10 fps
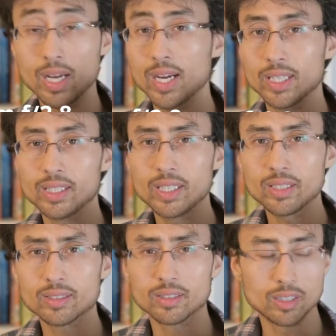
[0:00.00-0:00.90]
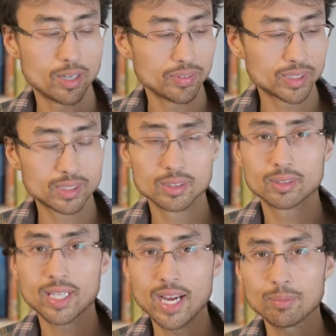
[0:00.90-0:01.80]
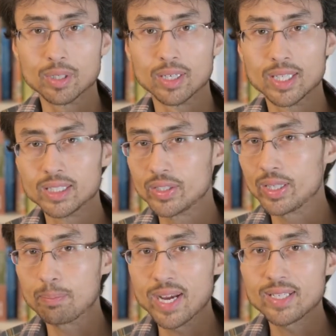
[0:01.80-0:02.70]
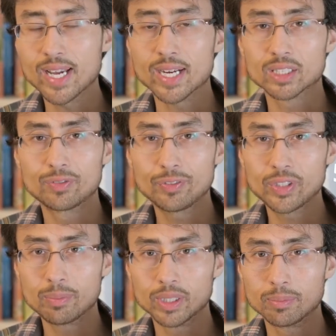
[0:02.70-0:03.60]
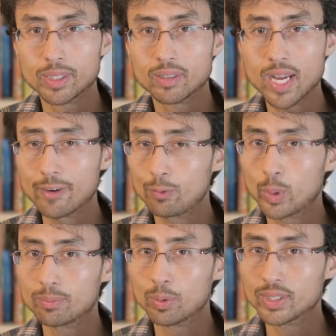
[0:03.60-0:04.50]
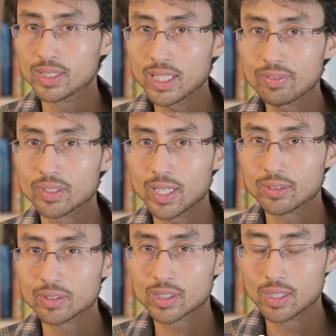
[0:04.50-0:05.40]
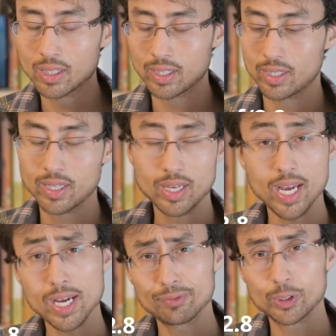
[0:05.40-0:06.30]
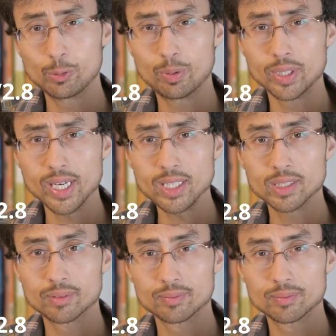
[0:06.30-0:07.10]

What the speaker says: And here on this camera is the Pentax 50mm f1.7 lens. f2.8,